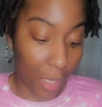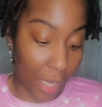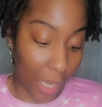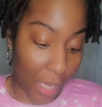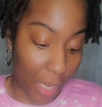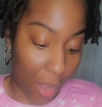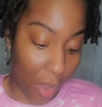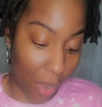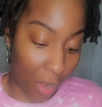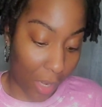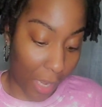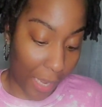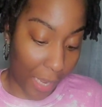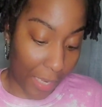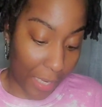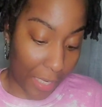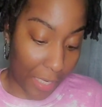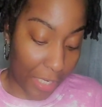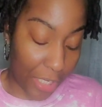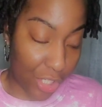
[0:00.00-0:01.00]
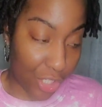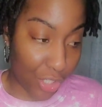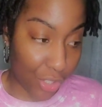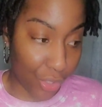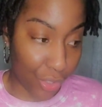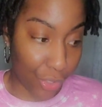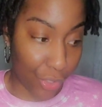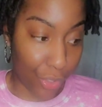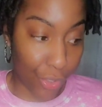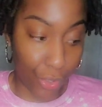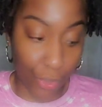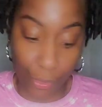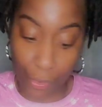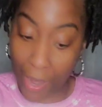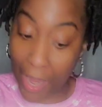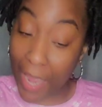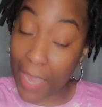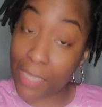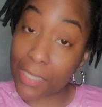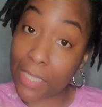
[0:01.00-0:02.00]
and our like Easter
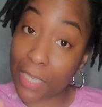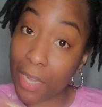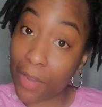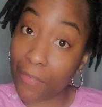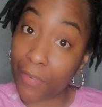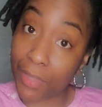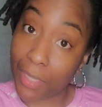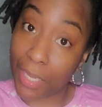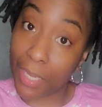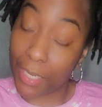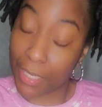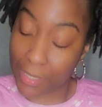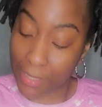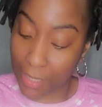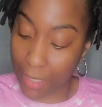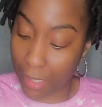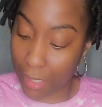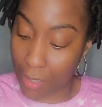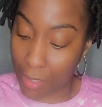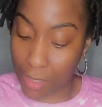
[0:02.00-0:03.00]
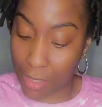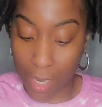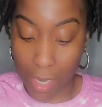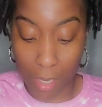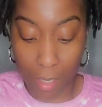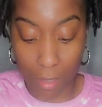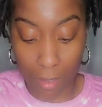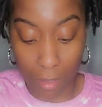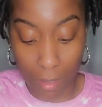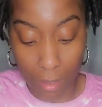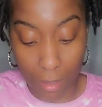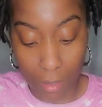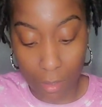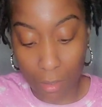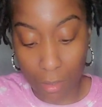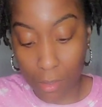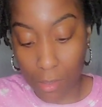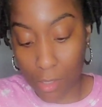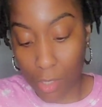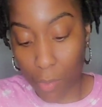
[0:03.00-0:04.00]
grass and everything can sit inside.
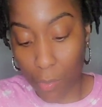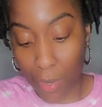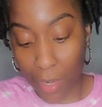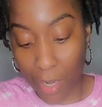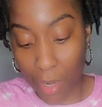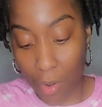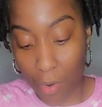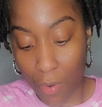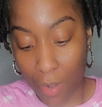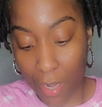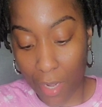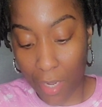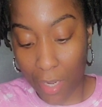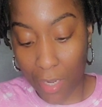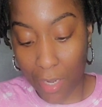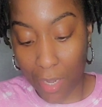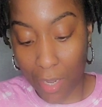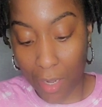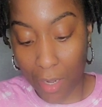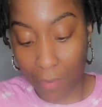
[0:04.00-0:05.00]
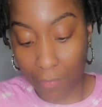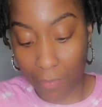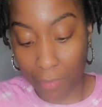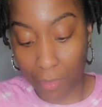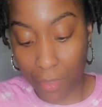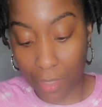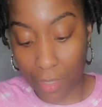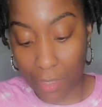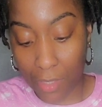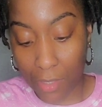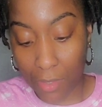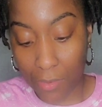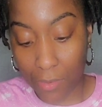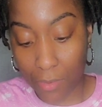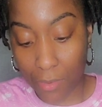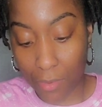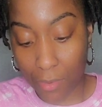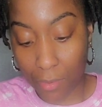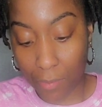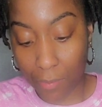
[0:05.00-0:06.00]
So we can go ahead and cut off this
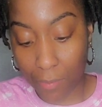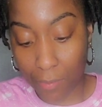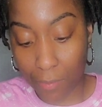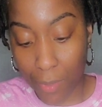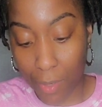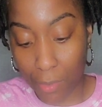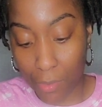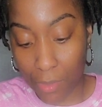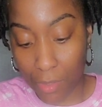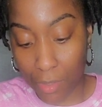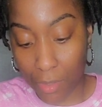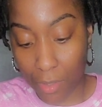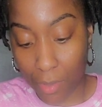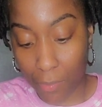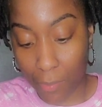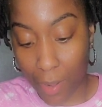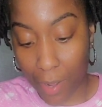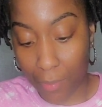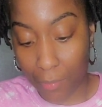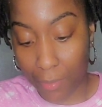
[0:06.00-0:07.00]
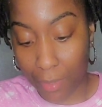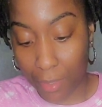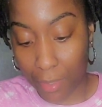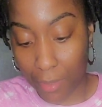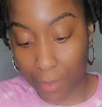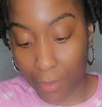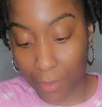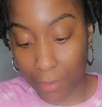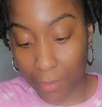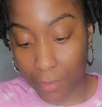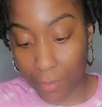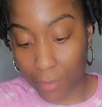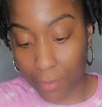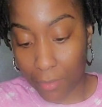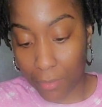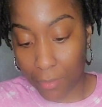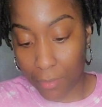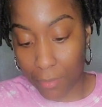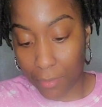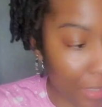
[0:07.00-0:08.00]
poster around it.
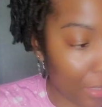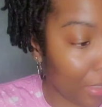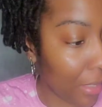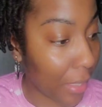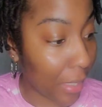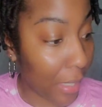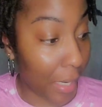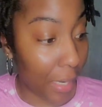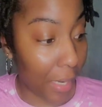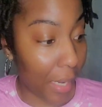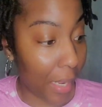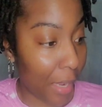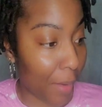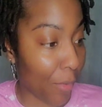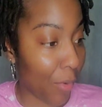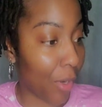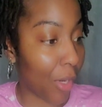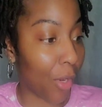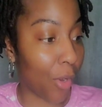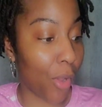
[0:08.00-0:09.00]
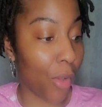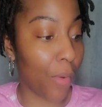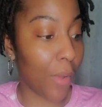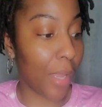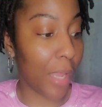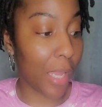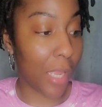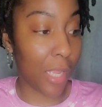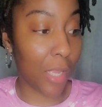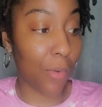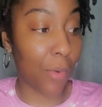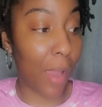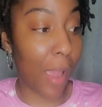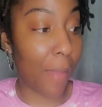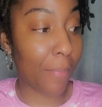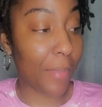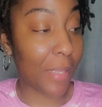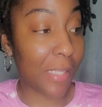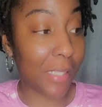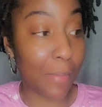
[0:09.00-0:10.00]
Now I'm gonna go ahead and
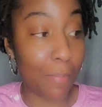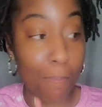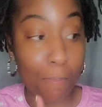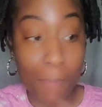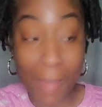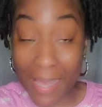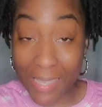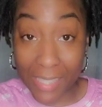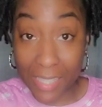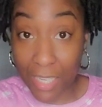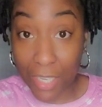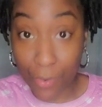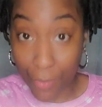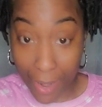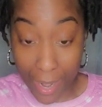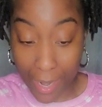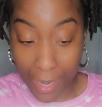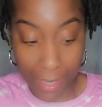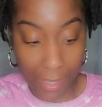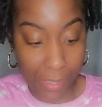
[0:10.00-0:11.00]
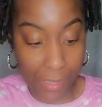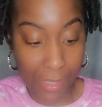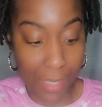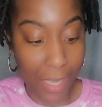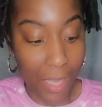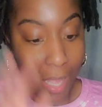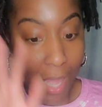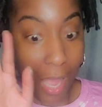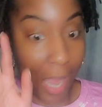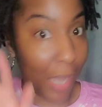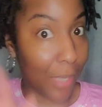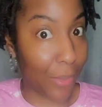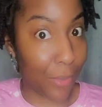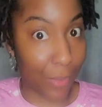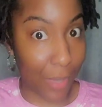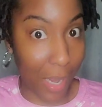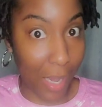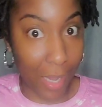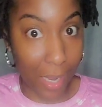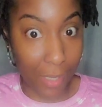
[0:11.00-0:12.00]
grab this messy grass. I do
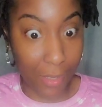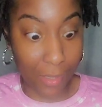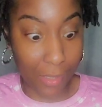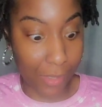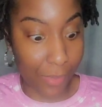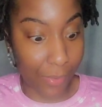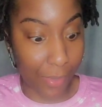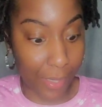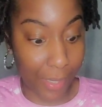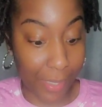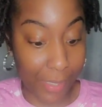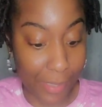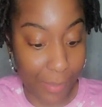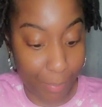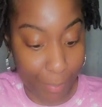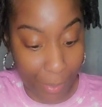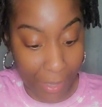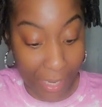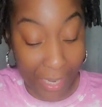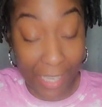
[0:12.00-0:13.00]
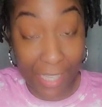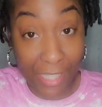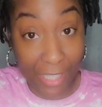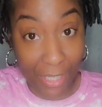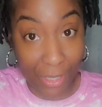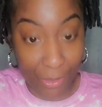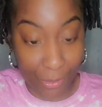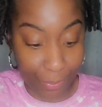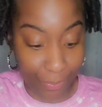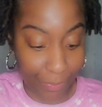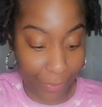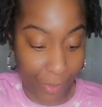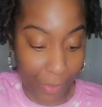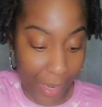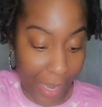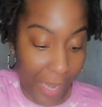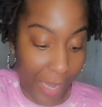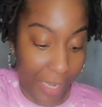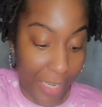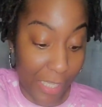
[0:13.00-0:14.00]
not like this grass, but it's cute,
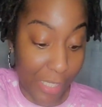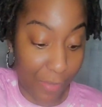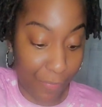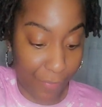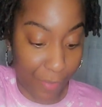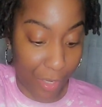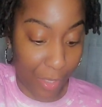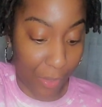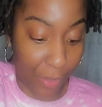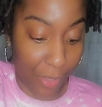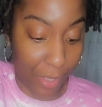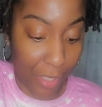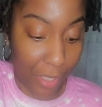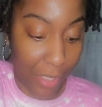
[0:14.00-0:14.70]
okay? And it's a filler.